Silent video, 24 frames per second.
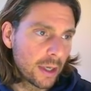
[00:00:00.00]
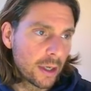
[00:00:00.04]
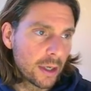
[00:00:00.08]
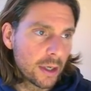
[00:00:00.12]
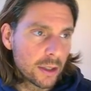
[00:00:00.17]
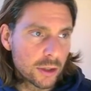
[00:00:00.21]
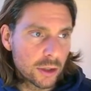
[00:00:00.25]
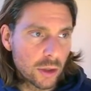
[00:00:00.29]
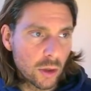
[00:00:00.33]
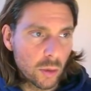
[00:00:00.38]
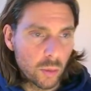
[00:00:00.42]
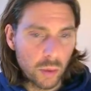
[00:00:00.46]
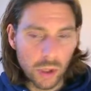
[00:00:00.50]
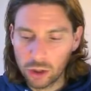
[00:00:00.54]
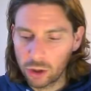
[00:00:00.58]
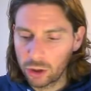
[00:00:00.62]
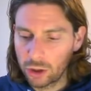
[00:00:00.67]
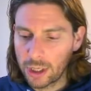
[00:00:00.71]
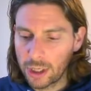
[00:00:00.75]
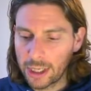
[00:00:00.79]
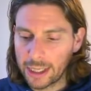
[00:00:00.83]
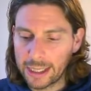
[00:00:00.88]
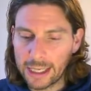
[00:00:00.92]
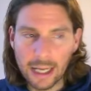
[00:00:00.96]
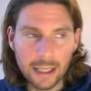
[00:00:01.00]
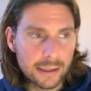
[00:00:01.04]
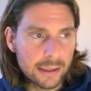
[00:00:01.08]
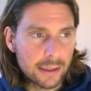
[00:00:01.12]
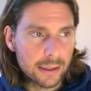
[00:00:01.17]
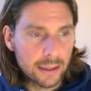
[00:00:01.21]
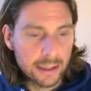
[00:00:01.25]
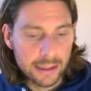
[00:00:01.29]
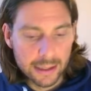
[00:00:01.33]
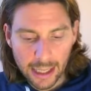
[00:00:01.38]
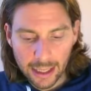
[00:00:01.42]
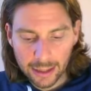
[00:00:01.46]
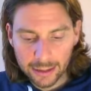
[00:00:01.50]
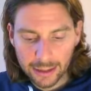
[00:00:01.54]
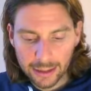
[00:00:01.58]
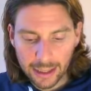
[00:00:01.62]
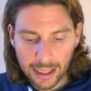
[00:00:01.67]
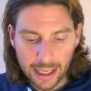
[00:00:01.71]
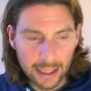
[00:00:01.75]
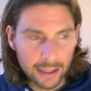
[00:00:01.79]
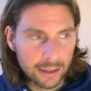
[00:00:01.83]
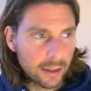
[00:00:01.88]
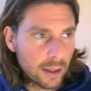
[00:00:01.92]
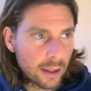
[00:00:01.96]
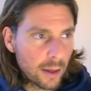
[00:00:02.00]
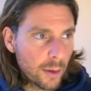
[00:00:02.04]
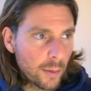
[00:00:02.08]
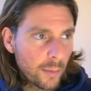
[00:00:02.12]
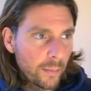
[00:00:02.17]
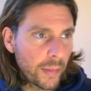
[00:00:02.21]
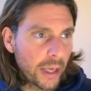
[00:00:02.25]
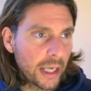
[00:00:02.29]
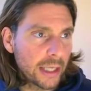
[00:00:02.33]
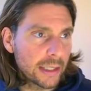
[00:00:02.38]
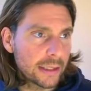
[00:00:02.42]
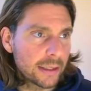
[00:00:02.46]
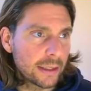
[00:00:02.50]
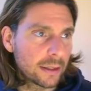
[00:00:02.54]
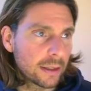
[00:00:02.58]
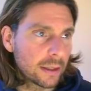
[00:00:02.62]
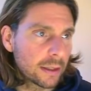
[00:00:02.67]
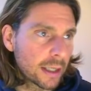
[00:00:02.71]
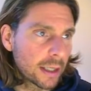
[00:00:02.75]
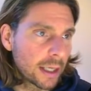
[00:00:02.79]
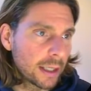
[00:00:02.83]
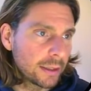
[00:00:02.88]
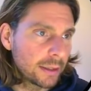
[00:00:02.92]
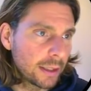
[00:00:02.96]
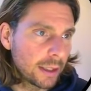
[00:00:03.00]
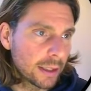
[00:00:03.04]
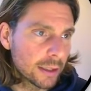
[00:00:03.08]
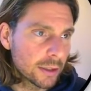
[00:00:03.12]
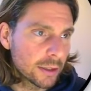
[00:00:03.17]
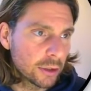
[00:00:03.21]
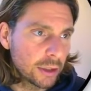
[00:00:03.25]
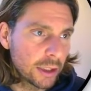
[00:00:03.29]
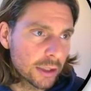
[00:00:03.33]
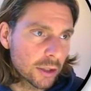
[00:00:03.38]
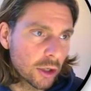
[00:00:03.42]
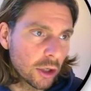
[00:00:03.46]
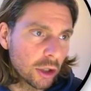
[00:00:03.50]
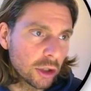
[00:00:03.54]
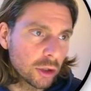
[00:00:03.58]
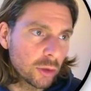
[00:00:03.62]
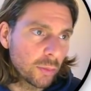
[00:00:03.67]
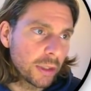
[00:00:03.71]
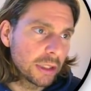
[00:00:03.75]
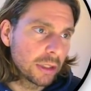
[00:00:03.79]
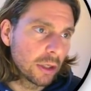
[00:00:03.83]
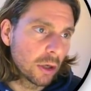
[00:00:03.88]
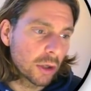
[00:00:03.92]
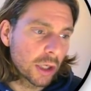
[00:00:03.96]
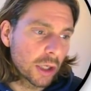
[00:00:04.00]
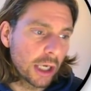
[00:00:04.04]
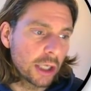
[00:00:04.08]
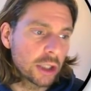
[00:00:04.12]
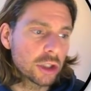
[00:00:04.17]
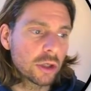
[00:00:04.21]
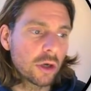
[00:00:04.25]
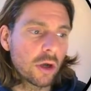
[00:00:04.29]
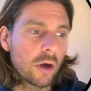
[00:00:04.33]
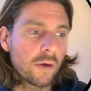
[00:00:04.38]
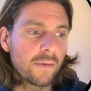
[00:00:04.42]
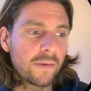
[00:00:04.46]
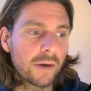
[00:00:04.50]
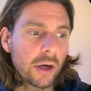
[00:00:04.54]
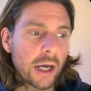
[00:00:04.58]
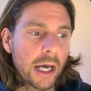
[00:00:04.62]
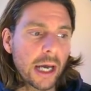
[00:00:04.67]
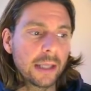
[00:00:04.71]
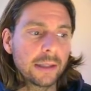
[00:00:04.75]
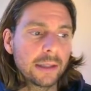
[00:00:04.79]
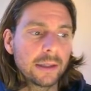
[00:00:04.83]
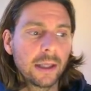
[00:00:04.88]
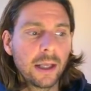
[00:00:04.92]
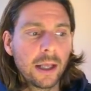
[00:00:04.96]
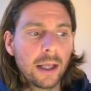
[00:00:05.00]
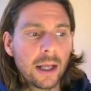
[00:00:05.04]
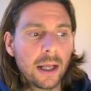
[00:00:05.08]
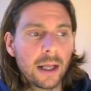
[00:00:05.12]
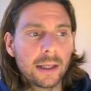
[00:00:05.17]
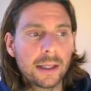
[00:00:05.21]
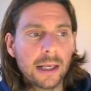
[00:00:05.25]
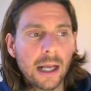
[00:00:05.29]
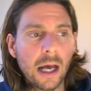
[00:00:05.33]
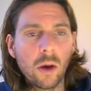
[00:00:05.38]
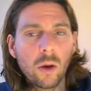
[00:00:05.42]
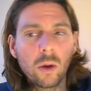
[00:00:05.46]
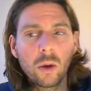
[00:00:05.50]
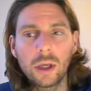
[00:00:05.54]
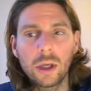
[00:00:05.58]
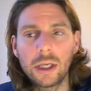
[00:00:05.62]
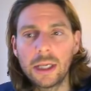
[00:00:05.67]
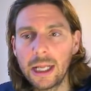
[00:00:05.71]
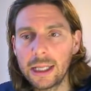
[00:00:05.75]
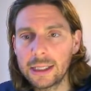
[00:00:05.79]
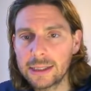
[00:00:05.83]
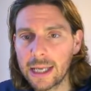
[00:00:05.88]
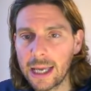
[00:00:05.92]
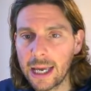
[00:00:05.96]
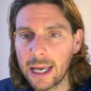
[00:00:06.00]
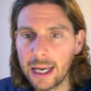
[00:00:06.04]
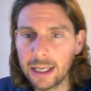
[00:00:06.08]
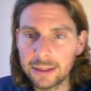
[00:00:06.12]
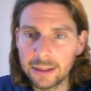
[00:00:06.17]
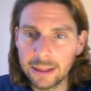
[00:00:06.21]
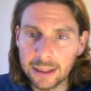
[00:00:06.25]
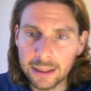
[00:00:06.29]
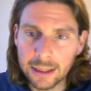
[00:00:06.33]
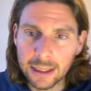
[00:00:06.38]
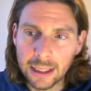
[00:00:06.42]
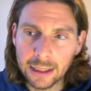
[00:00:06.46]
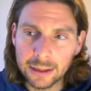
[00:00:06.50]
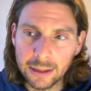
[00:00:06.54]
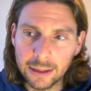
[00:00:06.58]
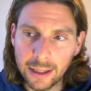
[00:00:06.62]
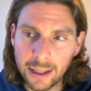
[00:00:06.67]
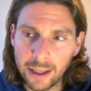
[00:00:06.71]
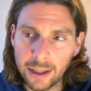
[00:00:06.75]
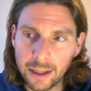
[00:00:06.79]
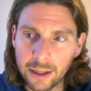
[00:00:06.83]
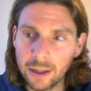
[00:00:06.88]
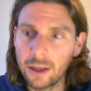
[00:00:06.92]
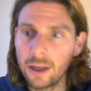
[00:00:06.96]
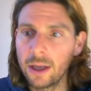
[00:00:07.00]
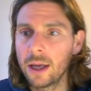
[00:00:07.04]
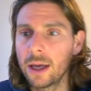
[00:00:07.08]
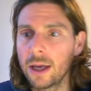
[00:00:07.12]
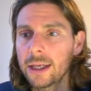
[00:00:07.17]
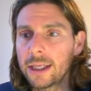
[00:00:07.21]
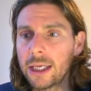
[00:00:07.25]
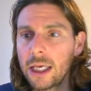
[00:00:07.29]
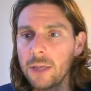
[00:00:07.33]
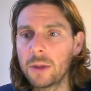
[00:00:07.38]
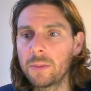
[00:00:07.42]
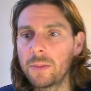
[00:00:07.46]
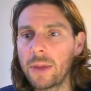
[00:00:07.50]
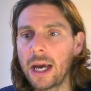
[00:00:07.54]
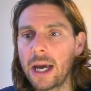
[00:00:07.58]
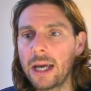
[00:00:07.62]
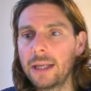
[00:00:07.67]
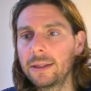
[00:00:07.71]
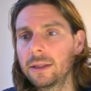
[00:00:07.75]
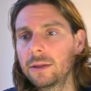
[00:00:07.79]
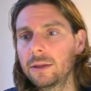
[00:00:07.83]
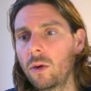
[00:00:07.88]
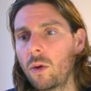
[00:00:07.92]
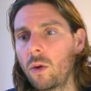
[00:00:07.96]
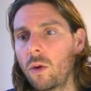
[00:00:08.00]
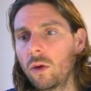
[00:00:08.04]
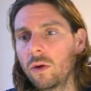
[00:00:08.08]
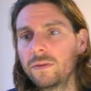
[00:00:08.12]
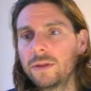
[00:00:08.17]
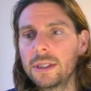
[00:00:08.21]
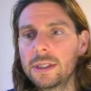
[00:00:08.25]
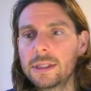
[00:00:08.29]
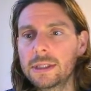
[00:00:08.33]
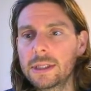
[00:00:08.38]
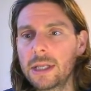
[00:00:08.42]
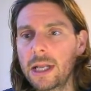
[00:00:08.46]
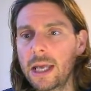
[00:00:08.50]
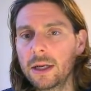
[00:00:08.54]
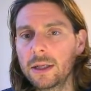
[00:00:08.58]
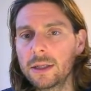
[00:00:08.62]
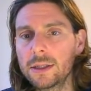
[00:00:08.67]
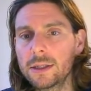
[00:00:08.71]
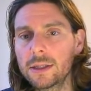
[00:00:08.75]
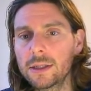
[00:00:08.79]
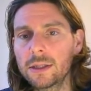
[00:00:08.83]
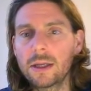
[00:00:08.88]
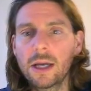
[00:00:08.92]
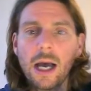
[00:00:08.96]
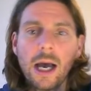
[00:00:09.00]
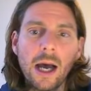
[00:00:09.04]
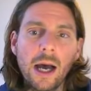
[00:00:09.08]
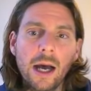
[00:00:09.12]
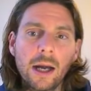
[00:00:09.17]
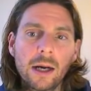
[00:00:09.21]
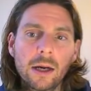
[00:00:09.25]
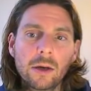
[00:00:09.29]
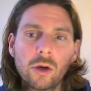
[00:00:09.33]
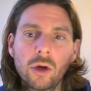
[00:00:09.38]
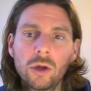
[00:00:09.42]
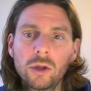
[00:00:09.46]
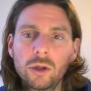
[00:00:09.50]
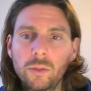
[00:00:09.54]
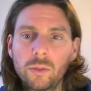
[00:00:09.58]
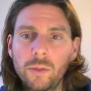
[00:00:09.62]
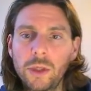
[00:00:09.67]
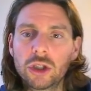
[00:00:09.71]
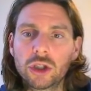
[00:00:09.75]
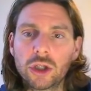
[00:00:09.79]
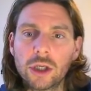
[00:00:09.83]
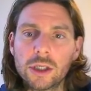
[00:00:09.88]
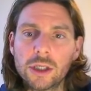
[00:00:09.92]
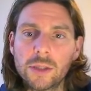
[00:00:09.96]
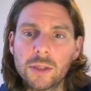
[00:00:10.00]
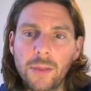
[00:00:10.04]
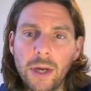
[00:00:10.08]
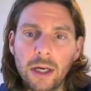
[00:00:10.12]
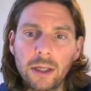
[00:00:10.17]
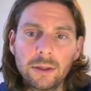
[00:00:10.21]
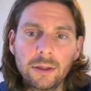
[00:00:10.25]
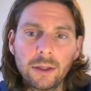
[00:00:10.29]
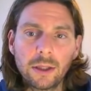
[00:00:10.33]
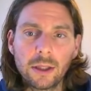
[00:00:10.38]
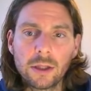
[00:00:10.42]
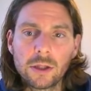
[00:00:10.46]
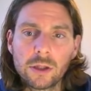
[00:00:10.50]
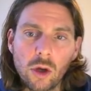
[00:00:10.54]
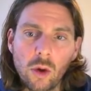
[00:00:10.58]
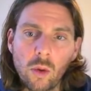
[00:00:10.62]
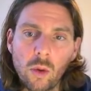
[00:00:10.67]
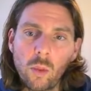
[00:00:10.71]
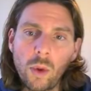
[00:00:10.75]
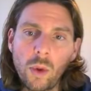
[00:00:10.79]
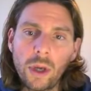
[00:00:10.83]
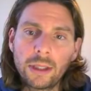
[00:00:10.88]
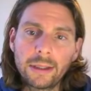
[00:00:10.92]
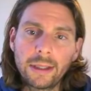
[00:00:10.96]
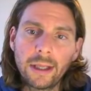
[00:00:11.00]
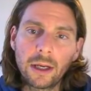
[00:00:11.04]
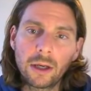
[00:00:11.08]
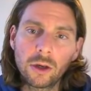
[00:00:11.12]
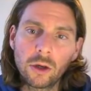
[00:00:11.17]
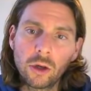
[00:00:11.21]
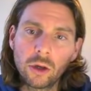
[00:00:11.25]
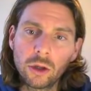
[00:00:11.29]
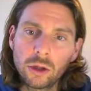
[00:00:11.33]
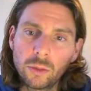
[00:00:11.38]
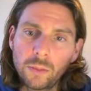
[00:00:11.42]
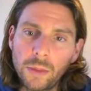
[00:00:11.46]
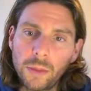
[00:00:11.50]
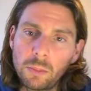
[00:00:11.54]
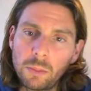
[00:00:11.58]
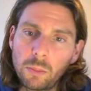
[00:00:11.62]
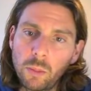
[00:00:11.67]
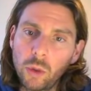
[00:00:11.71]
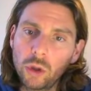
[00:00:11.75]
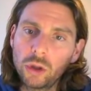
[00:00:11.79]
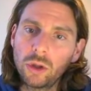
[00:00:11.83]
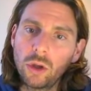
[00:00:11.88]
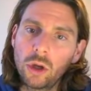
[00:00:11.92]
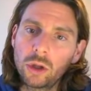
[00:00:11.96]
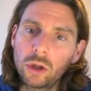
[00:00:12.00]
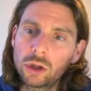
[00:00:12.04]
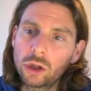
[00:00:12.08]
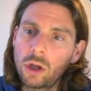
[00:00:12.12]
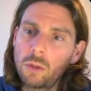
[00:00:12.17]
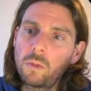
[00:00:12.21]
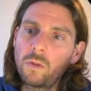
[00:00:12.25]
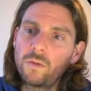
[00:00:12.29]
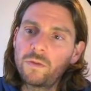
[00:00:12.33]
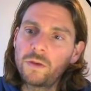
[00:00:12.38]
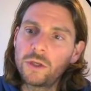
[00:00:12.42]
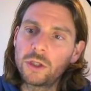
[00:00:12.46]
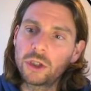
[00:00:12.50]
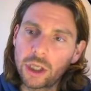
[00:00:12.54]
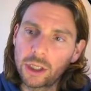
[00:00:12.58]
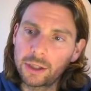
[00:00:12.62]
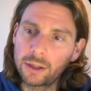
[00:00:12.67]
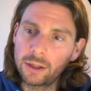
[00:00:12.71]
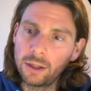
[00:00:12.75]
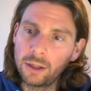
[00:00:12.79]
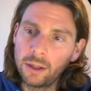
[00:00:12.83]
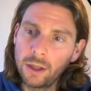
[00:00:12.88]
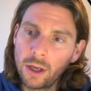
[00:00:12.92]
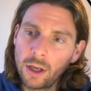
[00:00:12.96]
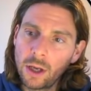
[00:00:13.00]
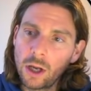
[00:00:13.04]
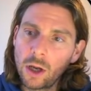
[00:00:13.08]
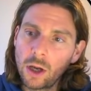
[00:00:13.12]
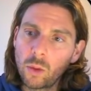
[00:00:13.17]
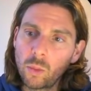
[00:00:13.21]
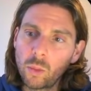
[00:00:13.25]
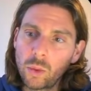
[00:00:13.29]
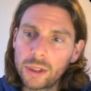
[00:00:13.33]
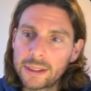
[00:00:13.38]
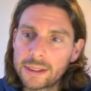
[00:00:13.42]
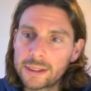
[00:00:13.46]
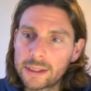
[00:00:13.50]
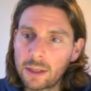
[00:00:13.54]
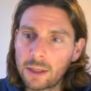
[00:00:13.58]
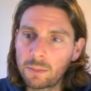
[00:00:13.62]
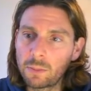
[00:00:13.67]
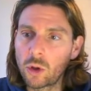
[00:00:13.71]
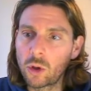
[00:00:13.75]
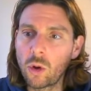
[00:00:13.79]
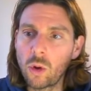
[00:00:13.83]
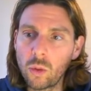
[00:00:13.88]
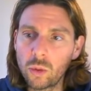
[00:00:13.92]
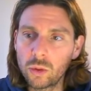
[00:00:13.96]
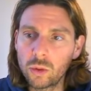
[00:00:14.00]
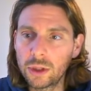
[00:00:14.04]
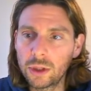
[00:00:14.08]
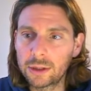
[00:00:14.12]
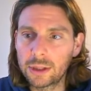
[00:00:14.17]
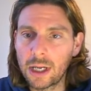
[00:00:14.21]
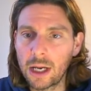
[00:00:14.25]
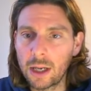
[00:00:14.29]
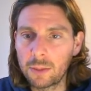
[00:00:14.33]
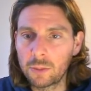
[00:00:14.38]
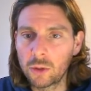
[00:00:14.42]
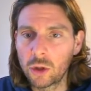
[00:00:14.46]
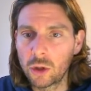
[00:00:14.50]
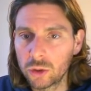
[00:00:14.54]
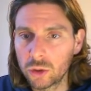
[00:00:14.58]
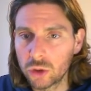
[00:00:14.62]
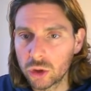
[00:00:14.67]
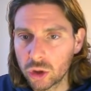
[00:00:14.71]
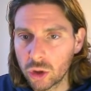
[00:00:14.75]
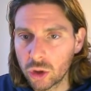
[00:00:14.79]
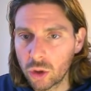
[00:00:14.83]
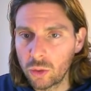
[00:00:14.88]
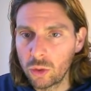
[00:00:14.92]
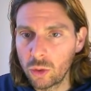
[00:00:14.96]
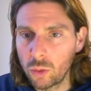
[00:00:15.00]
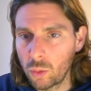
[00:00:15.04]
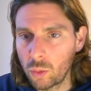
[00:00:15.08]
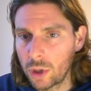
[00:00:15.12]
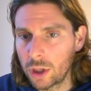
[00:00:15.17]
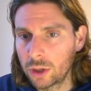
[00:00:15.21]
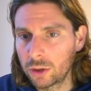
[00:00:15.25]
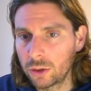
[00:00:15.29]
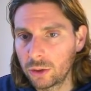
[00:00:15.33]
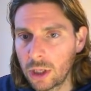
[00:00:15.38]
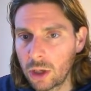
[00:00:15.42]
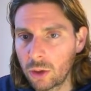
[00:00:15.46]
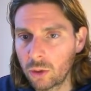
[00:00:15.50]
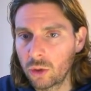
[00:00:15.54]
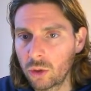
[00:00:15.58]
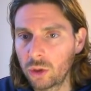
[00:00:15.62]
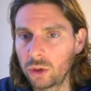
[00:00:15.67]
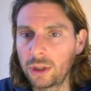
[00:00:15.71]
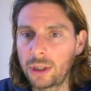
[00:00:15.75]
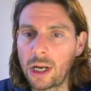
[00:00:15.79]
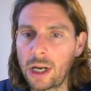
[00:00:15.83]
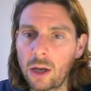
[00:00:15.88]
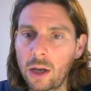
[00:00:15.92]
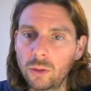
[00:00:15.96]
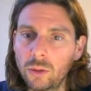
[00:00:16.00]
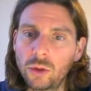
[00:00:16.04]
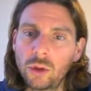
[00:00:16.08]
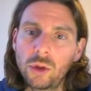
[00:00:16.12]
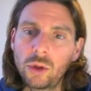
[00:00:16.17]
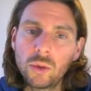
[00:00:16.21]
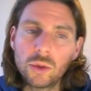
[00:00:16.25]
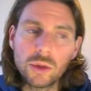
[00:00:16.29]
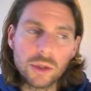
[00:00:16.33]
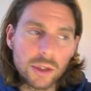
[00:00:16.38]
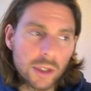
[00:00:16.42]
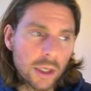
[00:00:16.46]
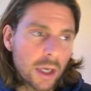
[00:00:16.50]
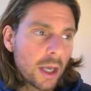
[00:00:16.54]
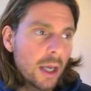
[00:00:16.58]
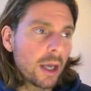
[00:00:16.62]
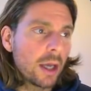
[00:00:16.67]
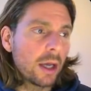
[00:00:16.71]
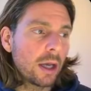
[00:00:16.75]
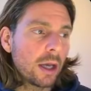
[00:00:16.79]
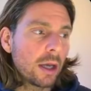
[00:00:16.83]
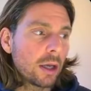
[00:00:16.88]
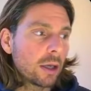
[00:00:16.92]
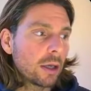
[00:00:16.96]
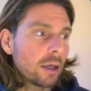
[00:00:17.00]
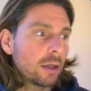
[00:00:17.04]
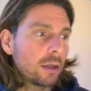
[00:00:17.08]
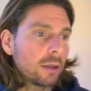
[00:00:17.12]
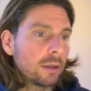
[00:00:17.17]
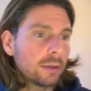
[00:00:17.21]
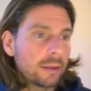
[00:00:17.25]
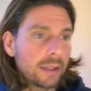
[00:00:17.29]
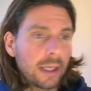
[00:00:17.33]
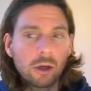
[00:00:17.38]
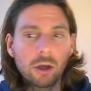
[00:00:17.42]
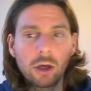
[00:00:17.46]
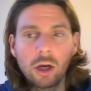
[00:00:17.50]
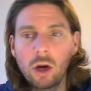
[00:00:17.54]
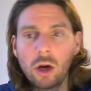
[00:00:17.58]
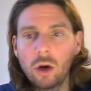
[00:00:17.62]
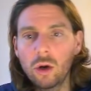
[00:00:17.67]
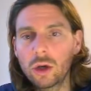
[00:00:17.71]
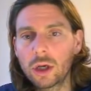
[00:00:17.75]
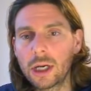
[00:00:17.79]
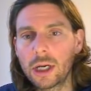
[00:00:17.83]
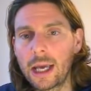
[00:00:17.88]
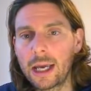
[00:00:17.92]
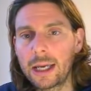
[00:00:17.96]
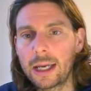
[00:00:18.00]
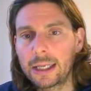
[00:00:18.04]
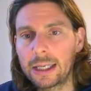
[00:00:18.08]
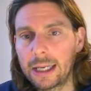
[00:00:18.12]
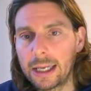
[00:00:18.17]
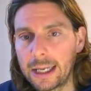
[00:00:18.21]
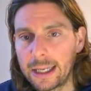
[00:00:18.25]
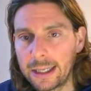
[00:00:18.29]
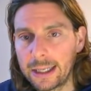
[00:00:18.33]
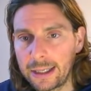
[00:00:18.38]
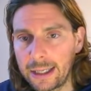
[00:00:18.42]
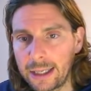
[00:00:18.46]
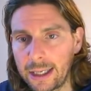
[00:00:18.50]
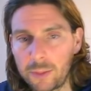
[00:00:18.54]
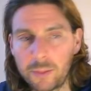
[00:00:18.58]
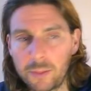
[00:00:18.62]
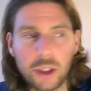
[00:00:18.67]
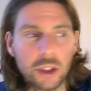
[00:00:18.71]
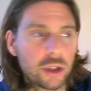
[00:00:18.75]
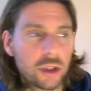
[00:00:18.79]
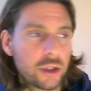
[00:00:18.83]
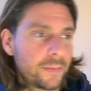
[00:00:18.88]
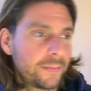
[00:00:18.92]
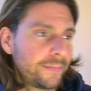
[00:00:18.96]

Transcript: So we are going to cancel this hat and paste it right here. So this is going to be the location of our hat. Now let's add another layer. Keep in mind that all of these layers are going to be transparent. So when they are going to be put on top of each other with some code that I'm going to show you where to download and how to use, they're going to look like an image.